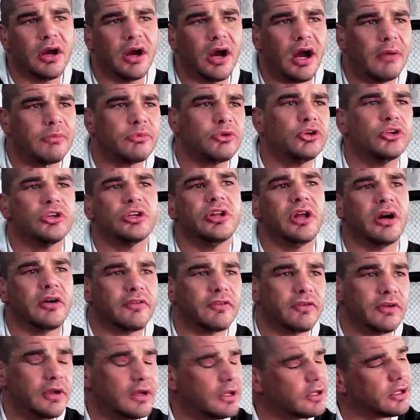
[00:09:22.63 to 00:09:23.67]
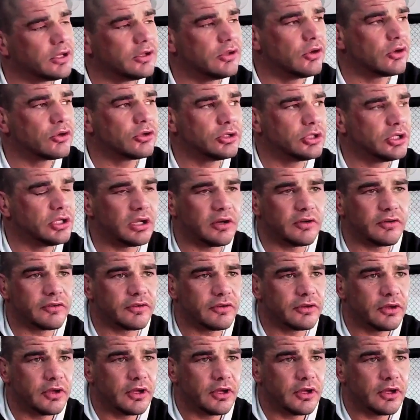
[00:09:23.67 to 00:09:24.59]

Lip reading: I'm good enough. You're not good enough.